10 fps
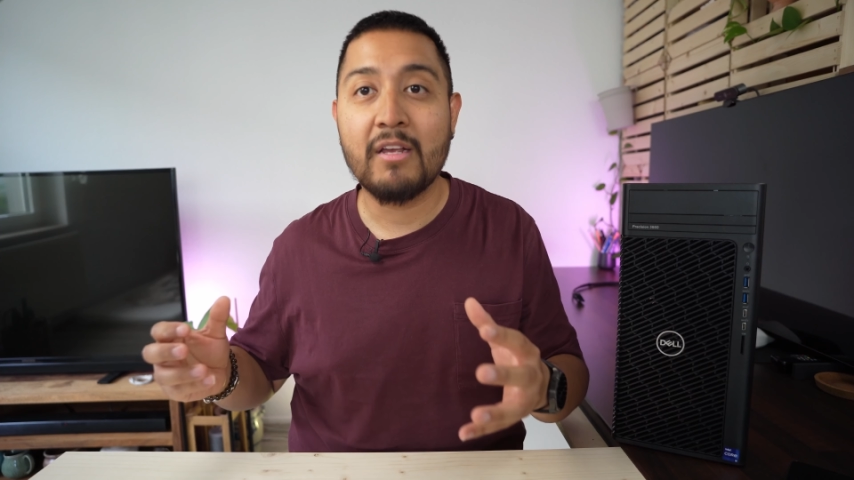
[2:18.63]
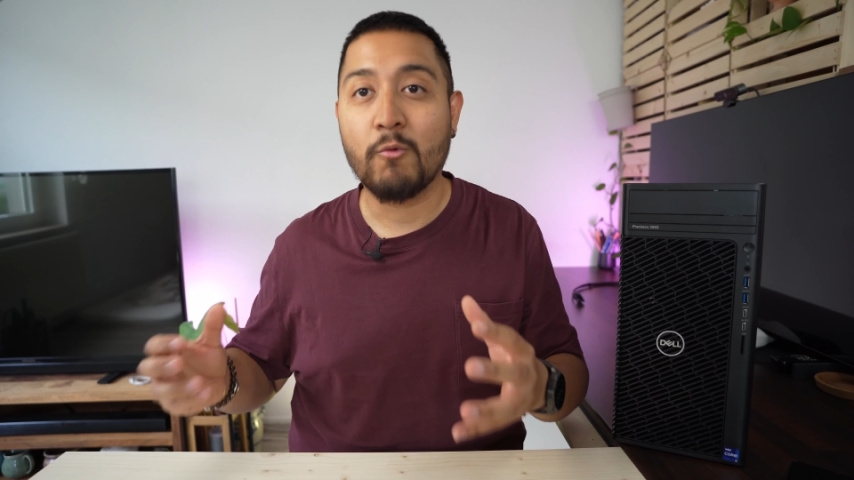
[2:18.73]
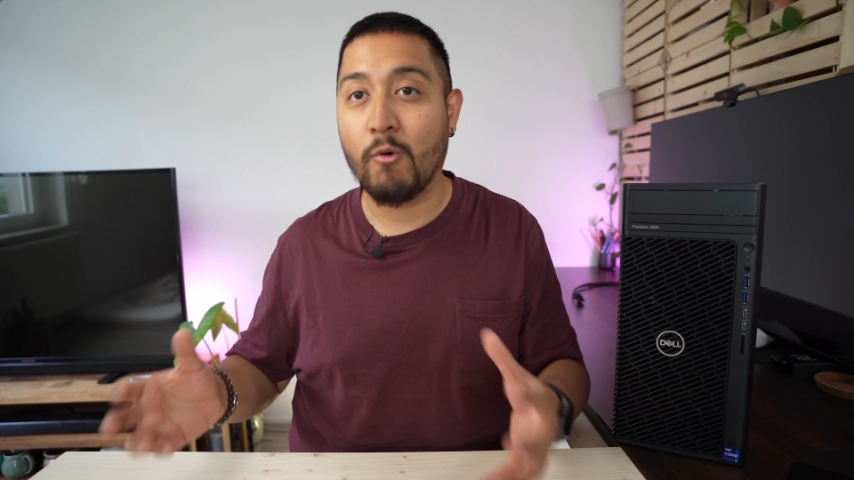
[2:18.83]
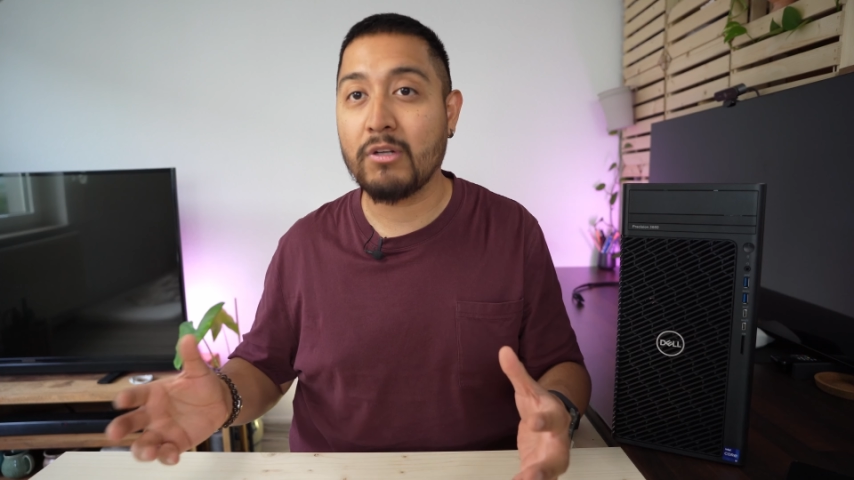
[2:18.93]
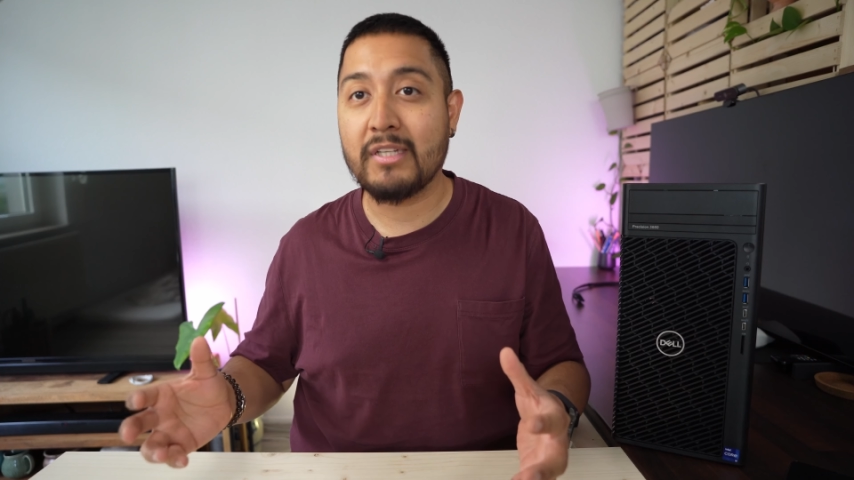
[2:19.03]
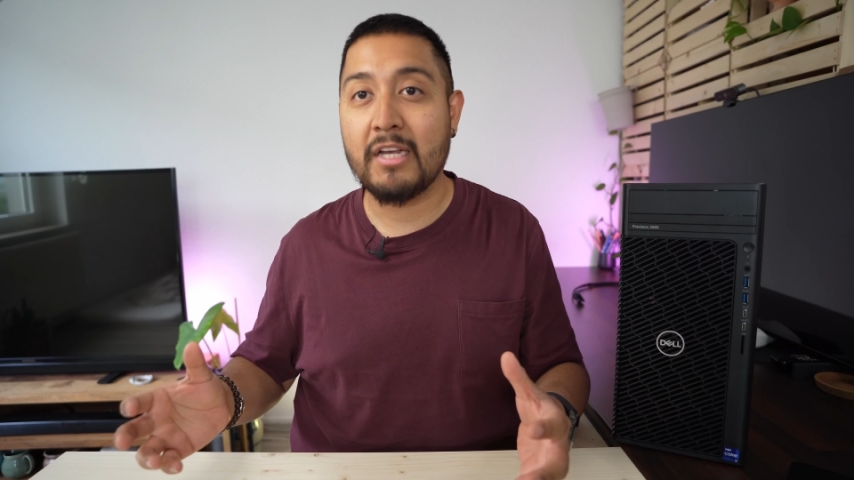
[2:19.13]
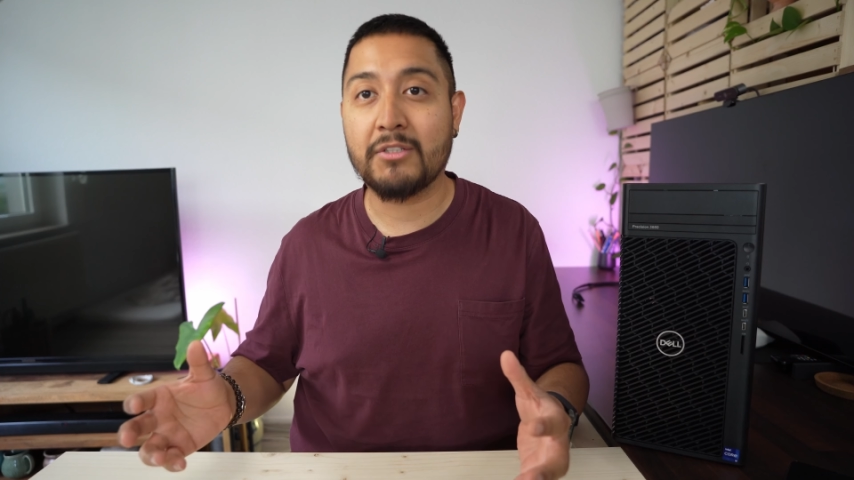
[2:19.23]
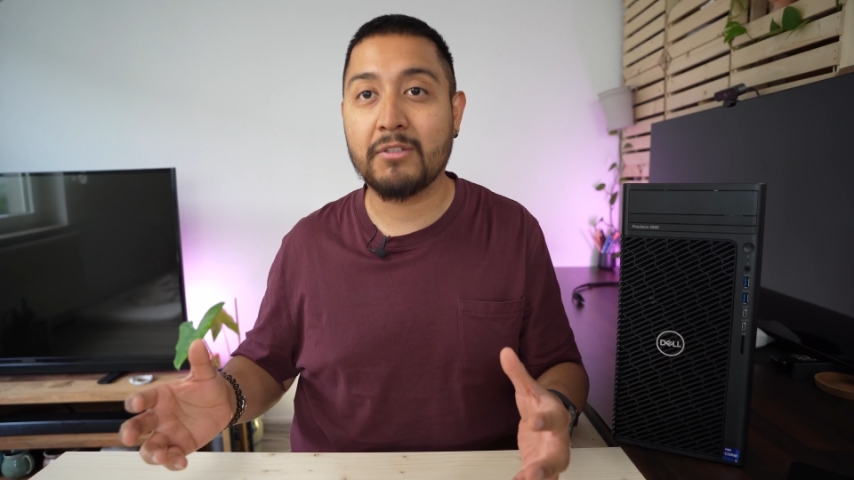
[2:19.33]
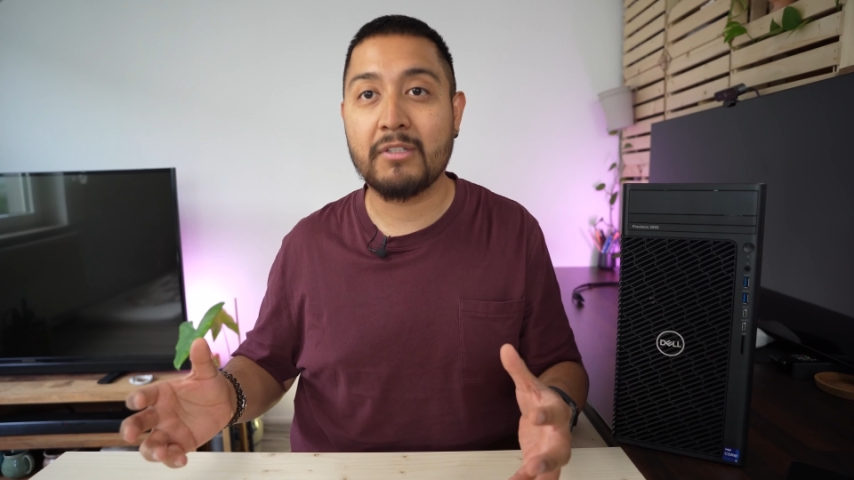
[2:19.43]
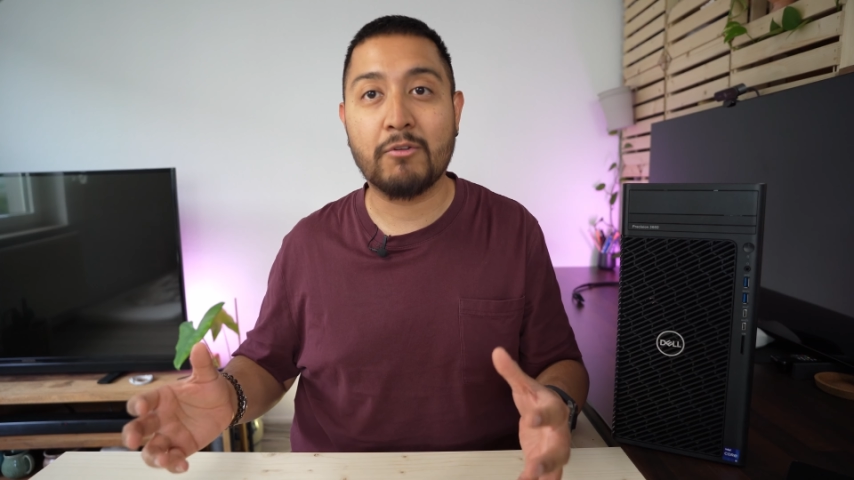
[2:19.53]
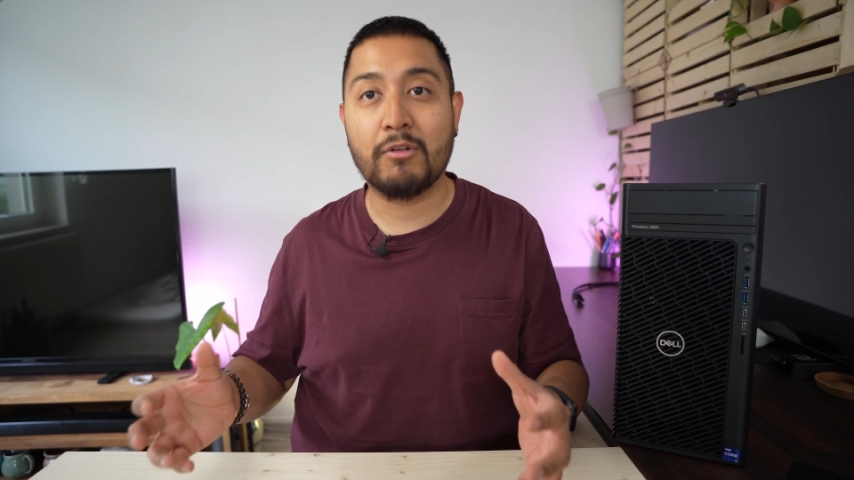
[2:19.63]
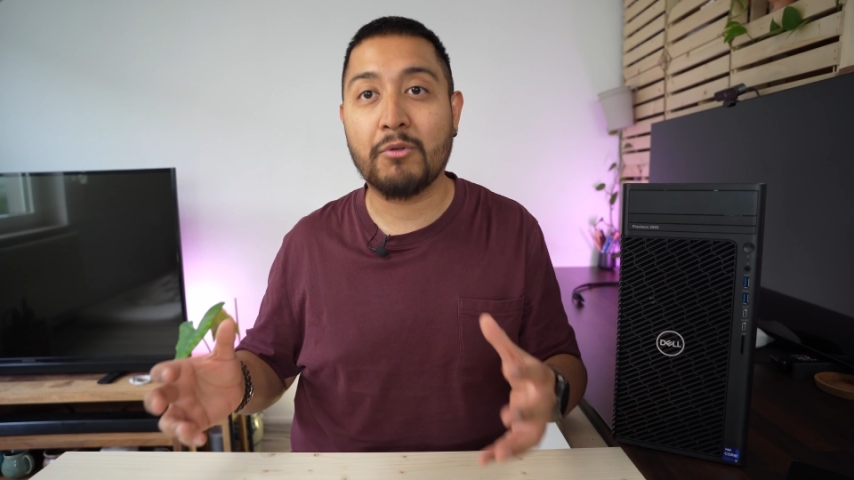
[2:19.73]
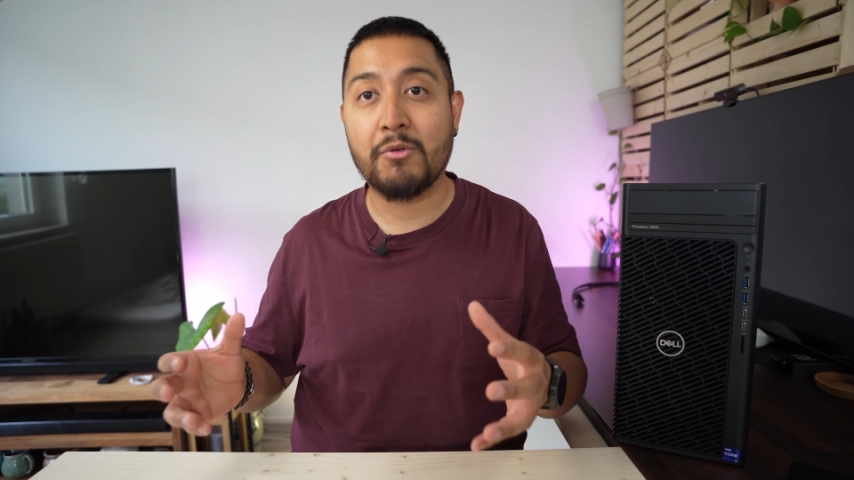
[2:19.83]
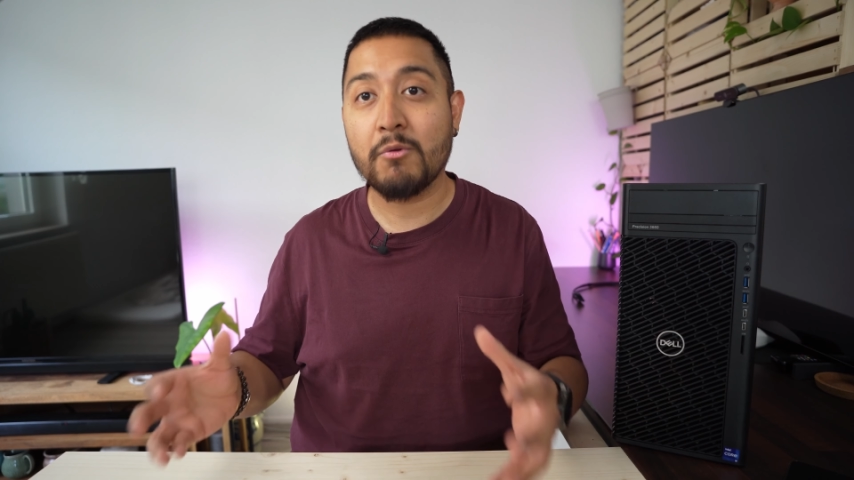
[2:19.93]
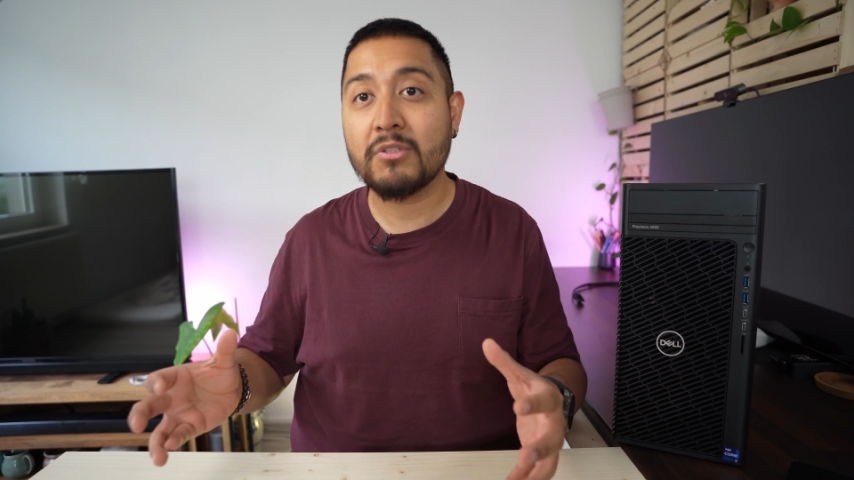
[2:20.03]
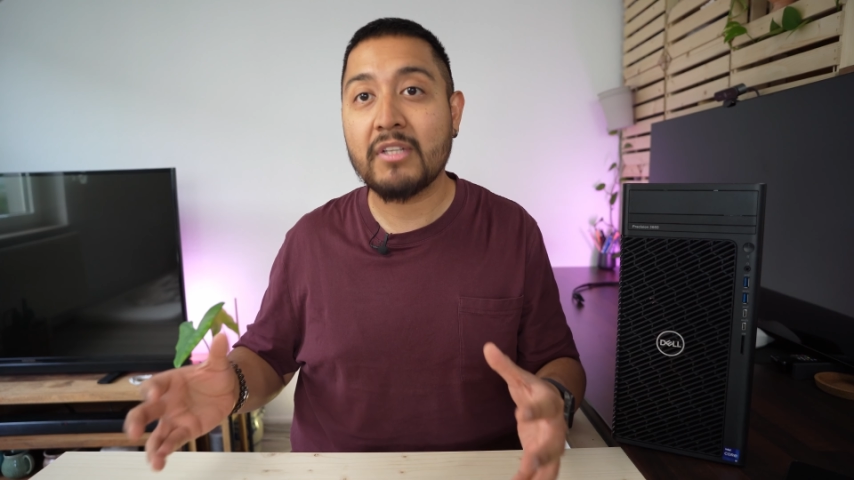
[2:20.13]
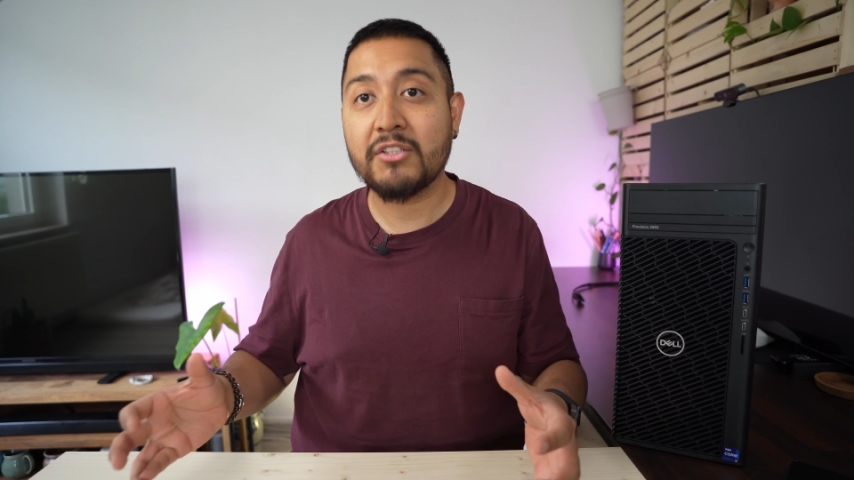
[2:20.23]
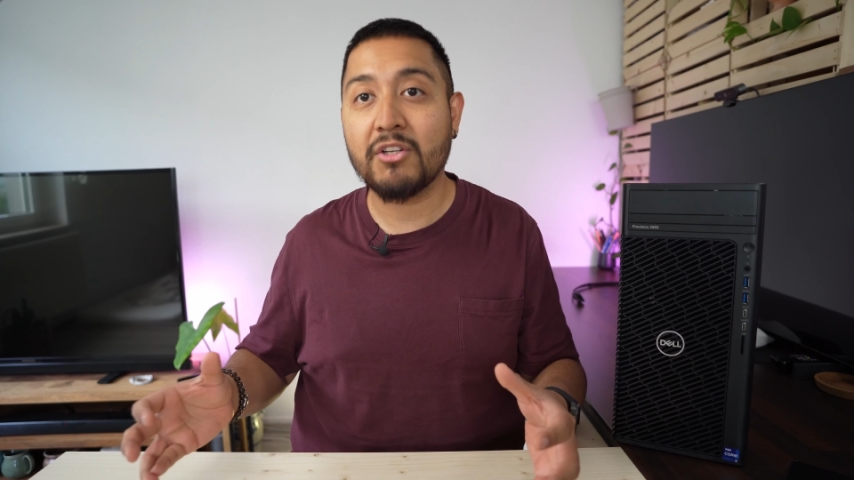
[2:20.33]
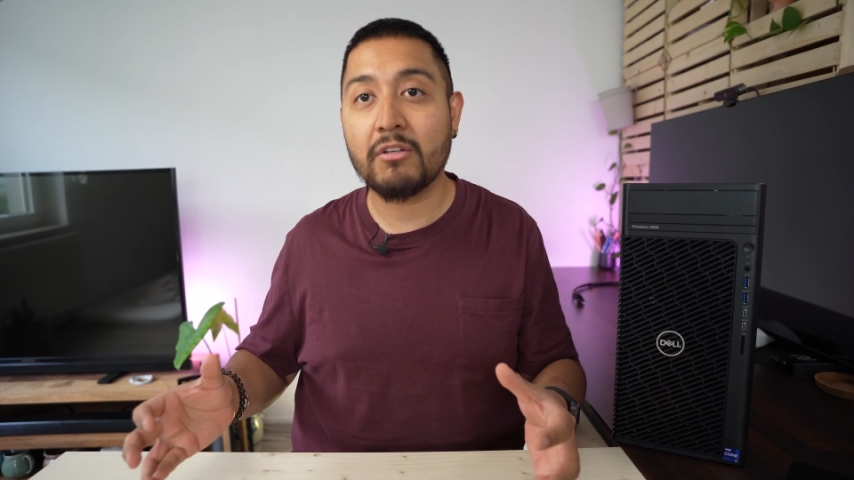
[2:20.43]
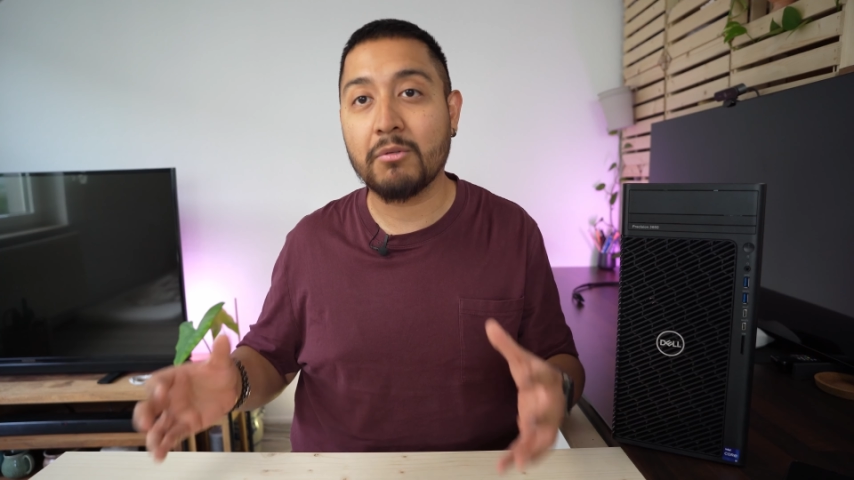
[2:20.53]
workstation in order to use their job,